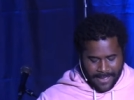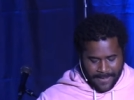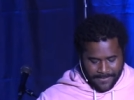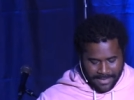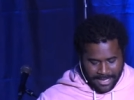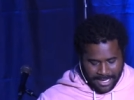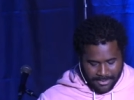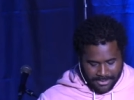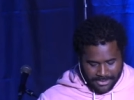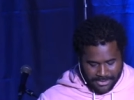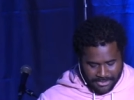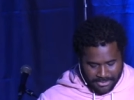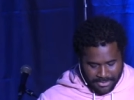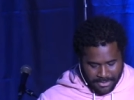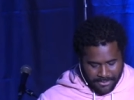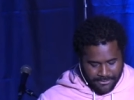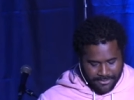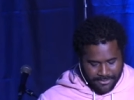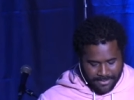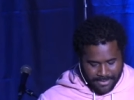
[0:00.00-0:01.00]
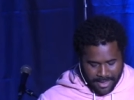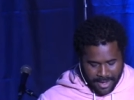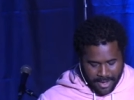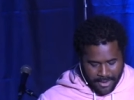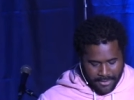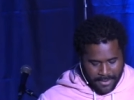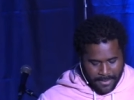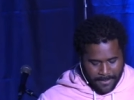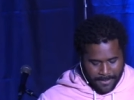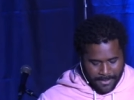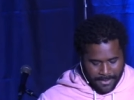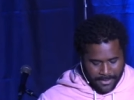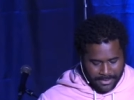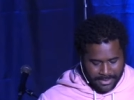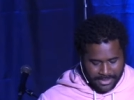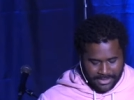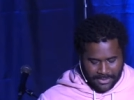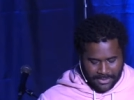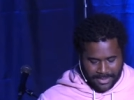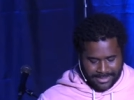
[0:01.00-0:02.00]
he withdrew from there on a
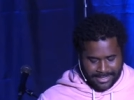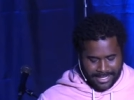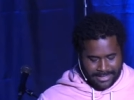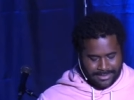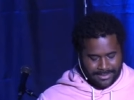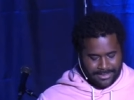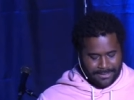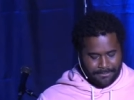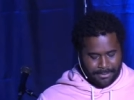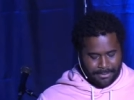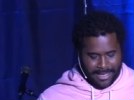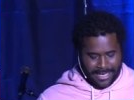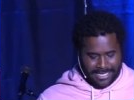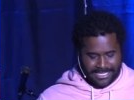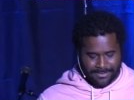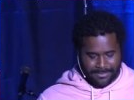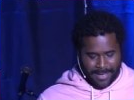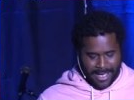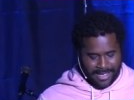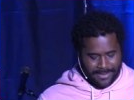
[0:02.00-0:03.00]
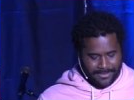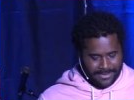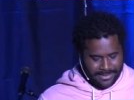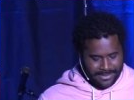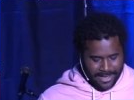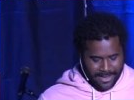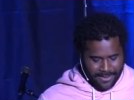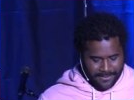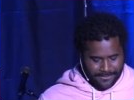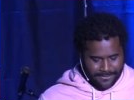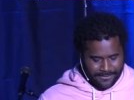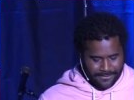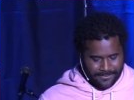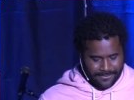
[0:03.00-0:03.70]
boat to a desolate place by himself.